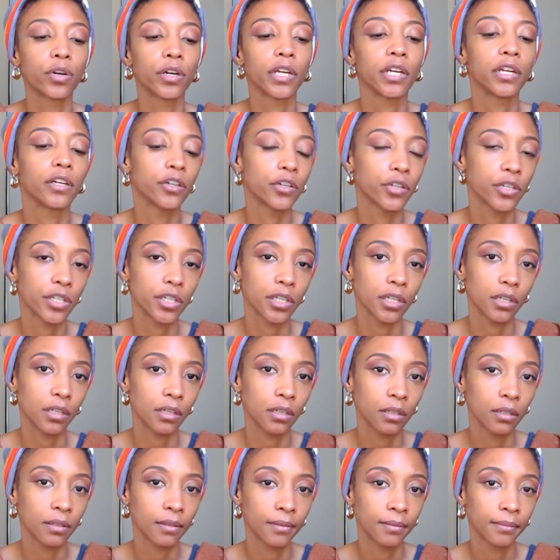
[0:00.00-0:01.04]
energy.
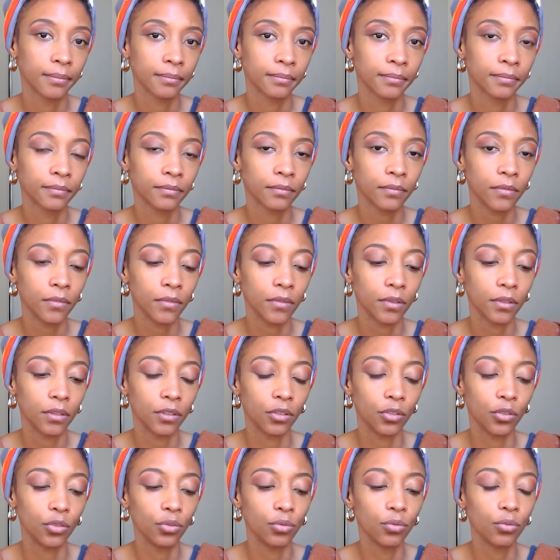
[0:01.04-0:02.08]

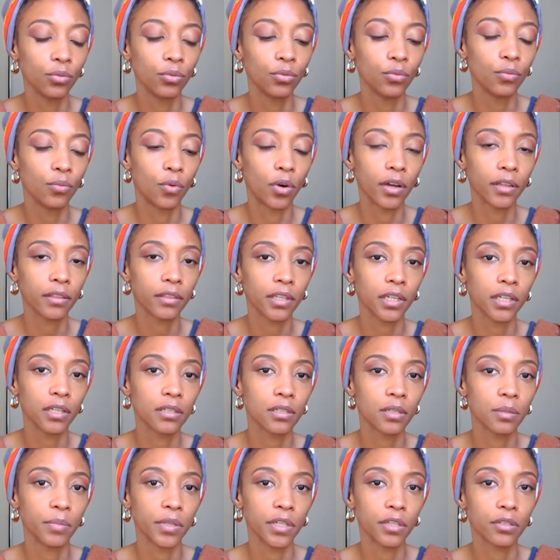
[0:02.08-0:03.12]
You want things to
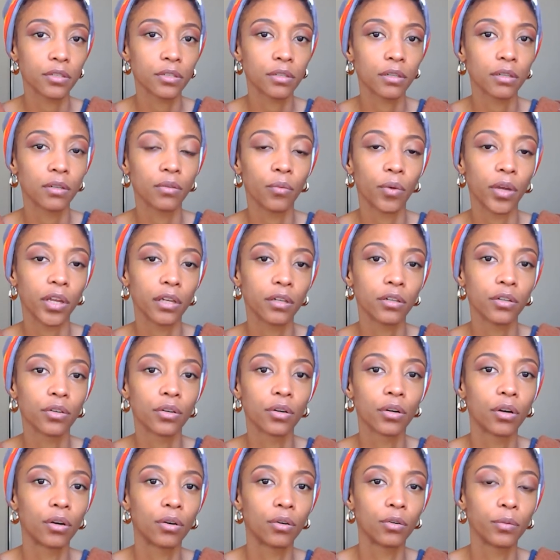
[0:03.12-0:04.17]
be a certain way in your
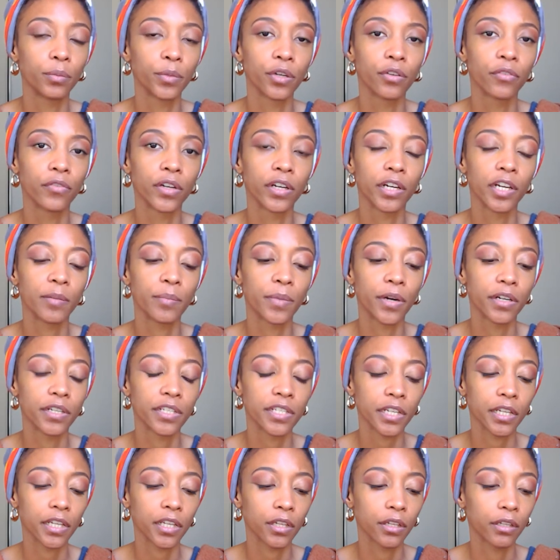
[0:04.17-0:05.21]
home. You're very
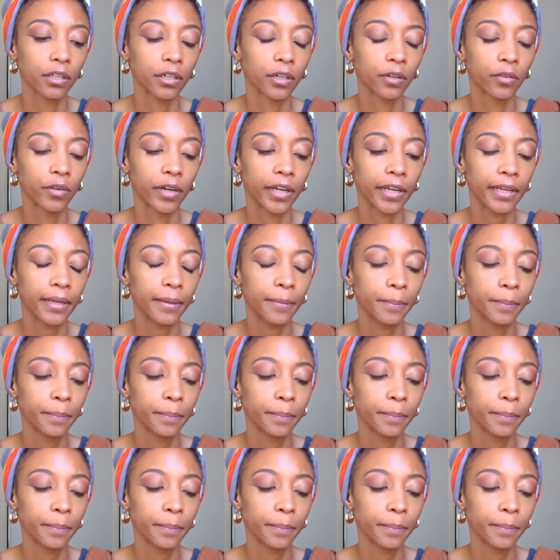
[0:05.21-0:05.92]
particular, right?